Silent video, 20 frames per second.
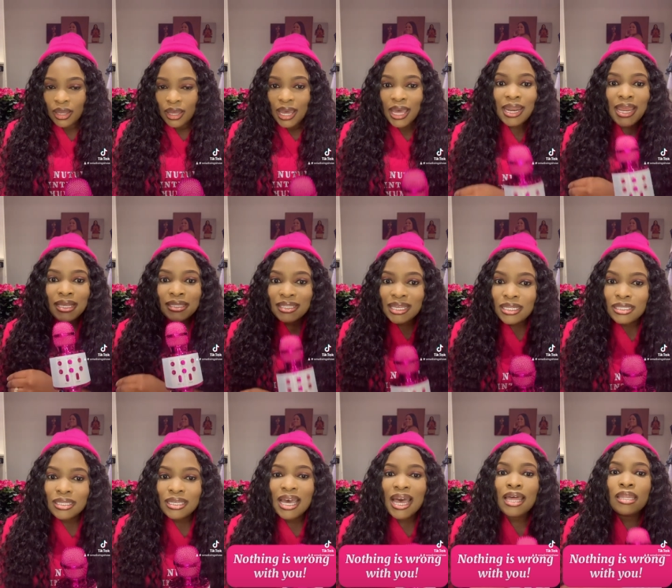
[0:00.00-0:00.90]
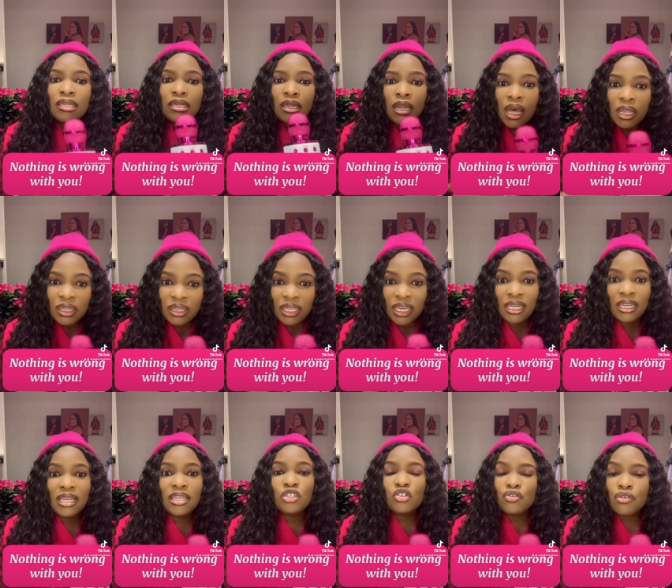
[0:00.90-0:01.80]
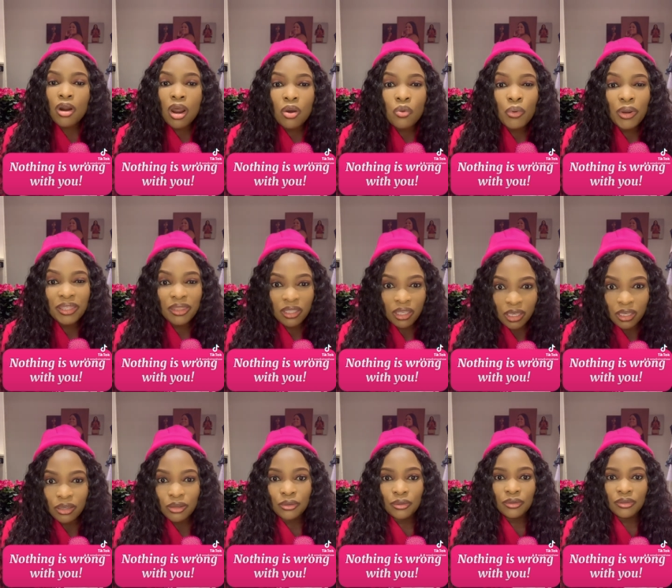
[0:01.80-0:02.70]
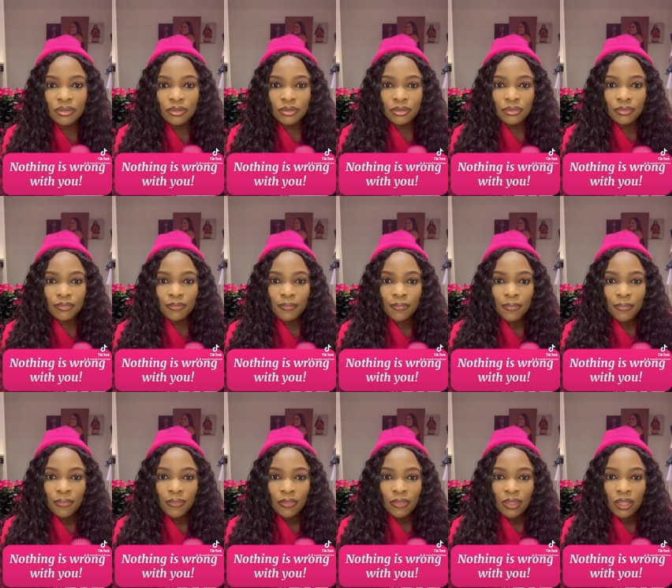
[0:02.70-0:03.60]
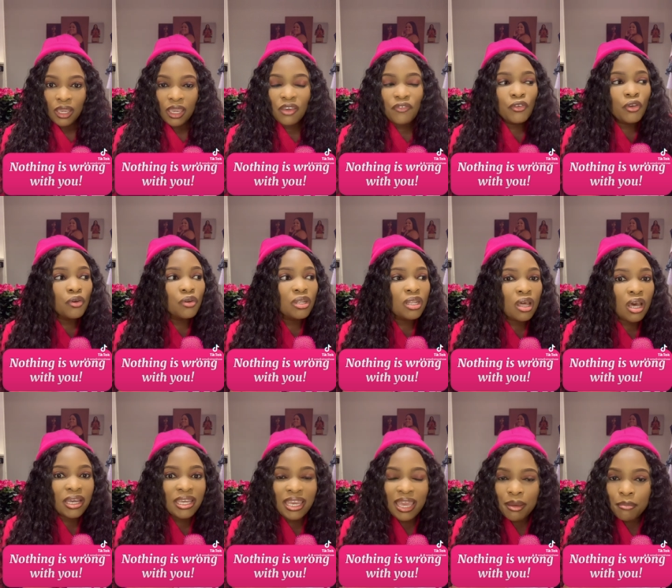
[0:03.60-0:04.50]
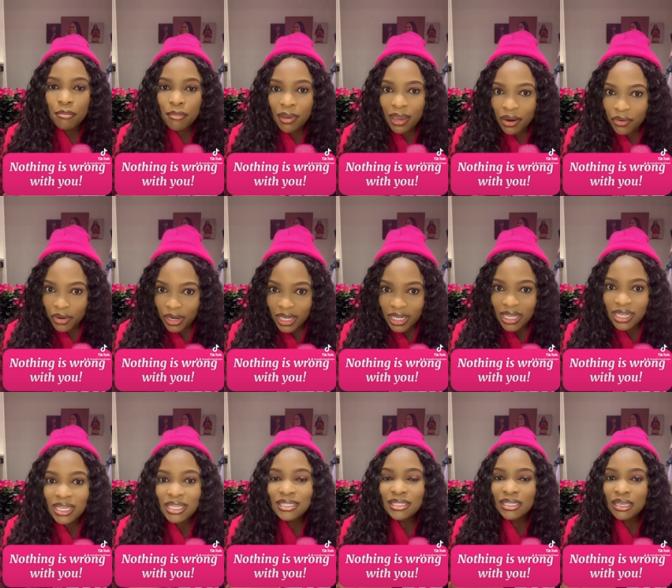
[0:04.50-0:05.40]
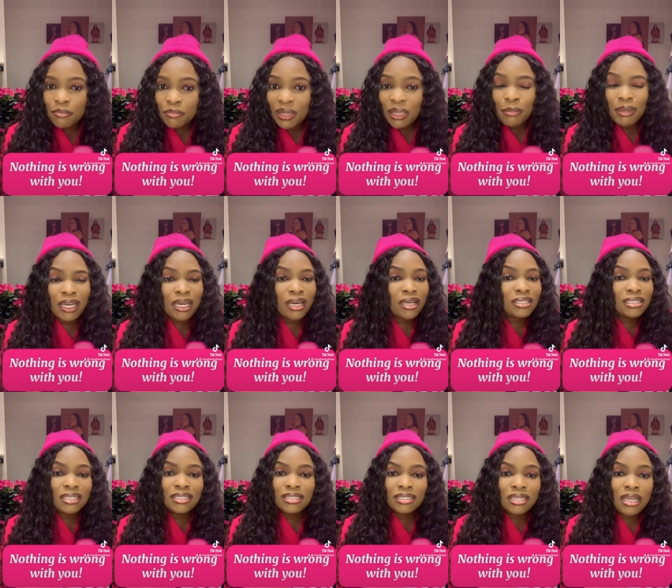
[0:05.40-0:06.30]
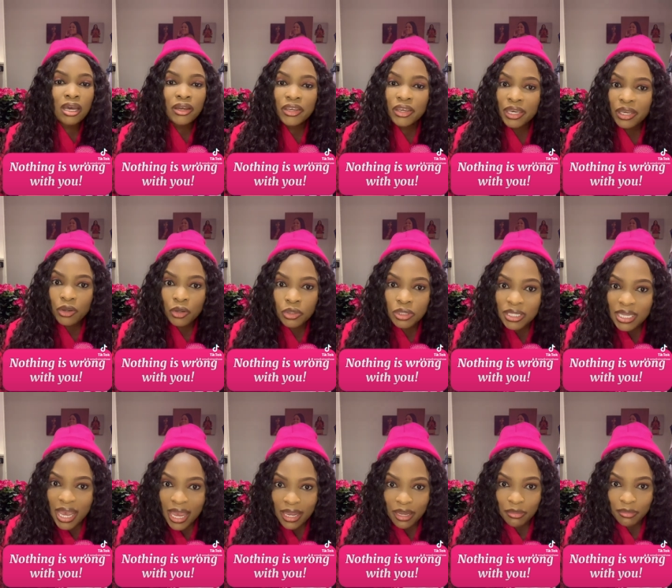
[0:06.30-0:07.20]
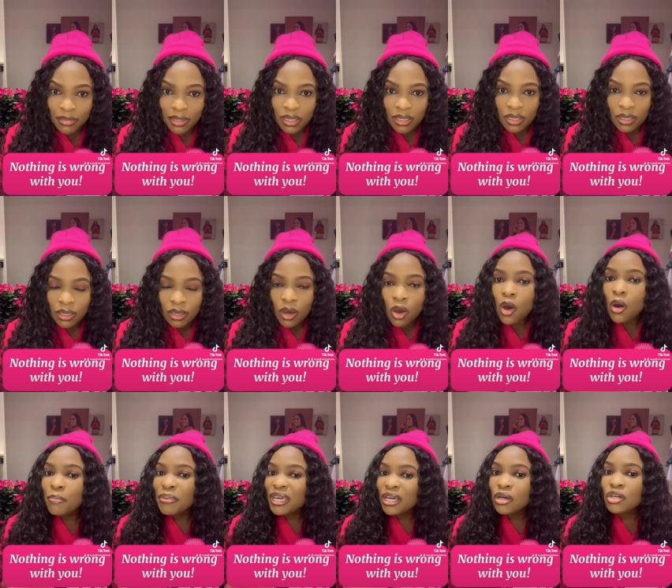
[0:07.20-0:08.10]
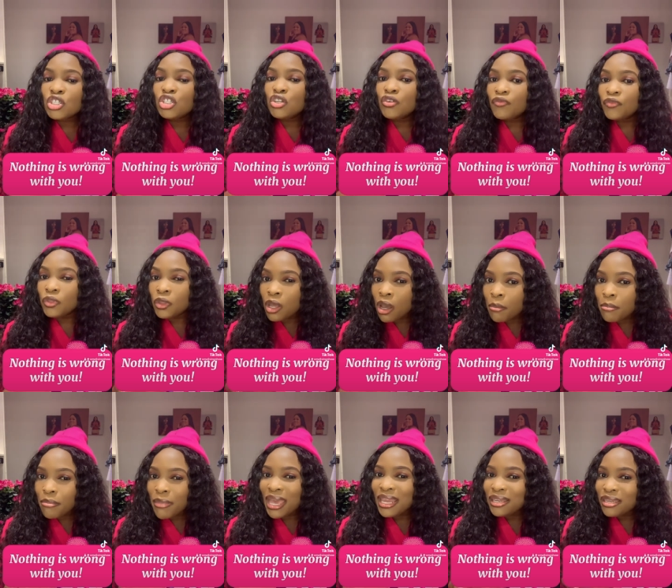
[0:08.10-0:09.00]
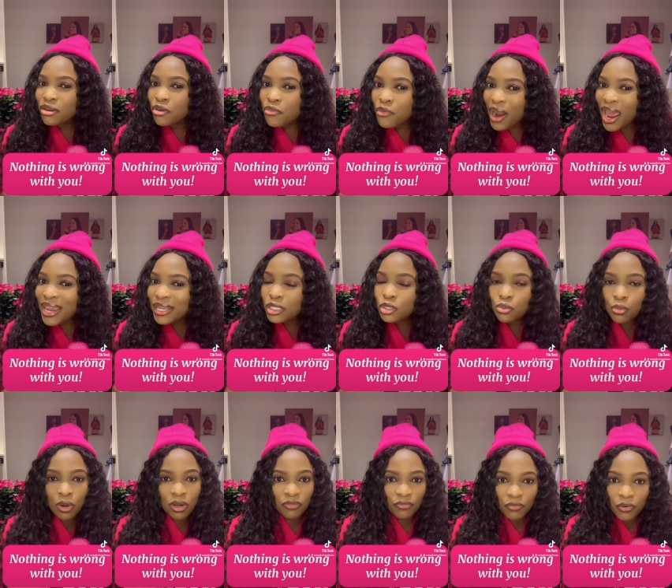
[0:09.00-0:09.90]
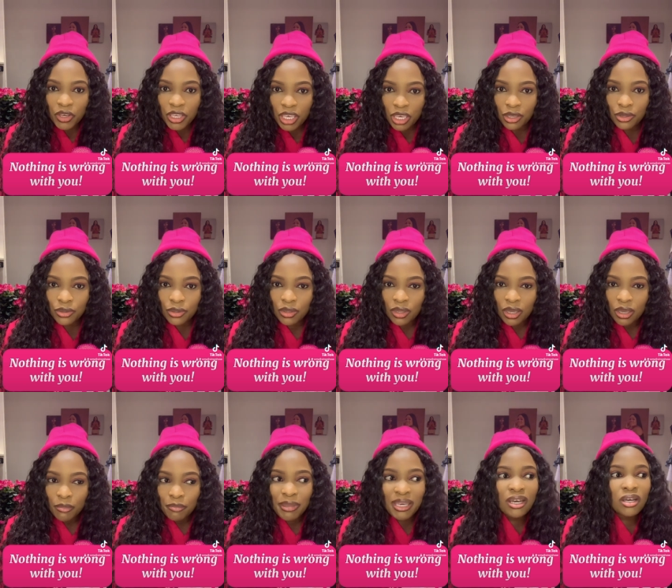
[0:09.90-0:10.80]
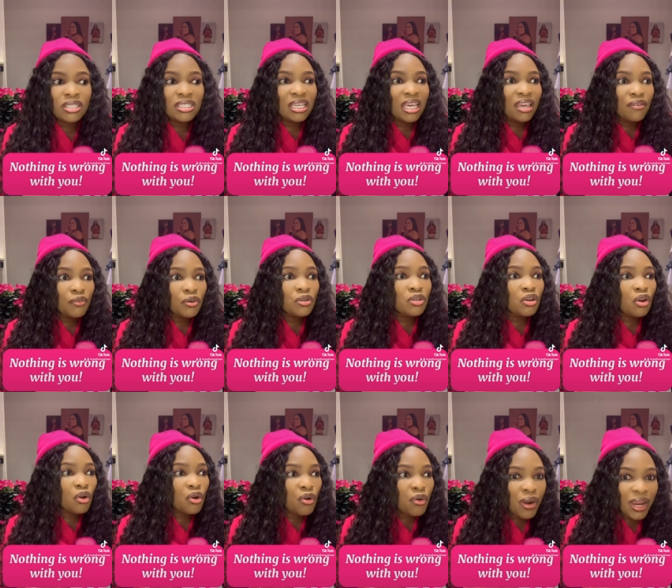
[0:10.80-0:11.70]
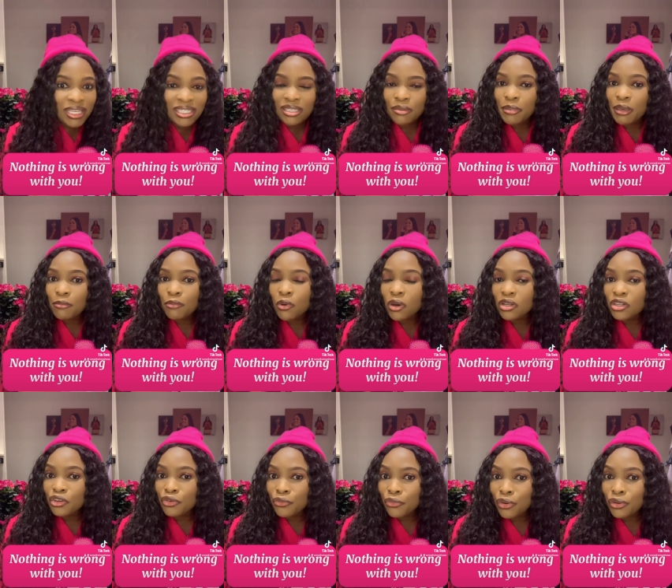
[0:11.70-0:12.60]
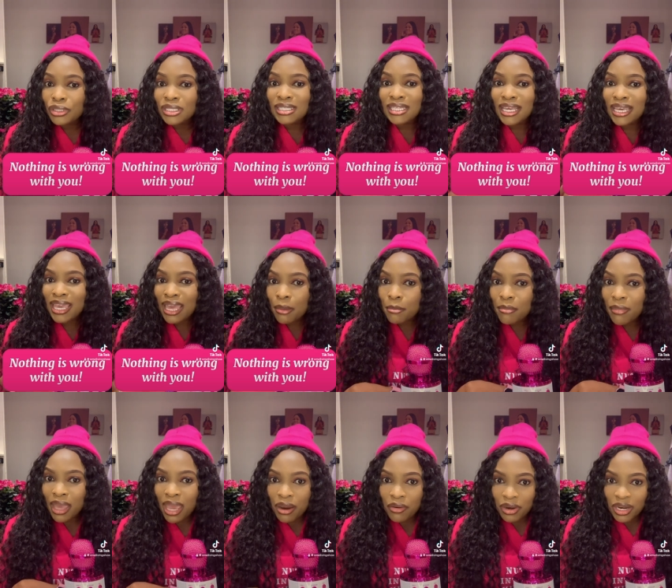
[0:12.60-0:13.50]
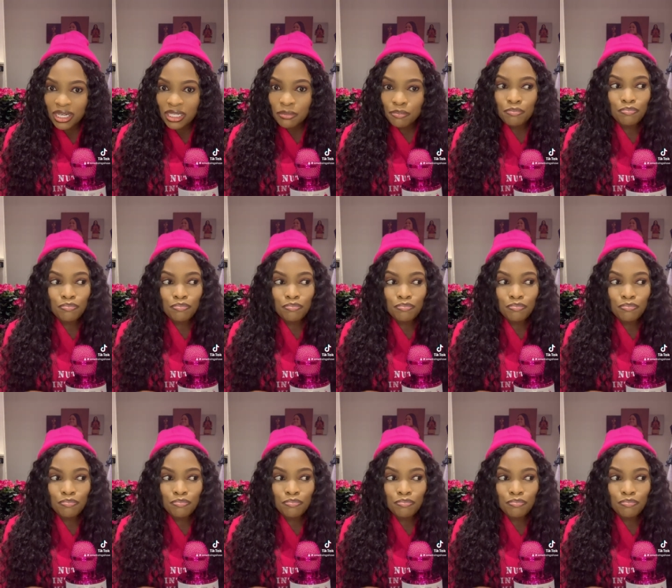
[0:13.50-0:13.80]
And I said to her, Nothing is wrong with you. If you're not yet married, it is simply because it's not yet your time or because you've not met the right one for you. Because even crazy people on the road they get married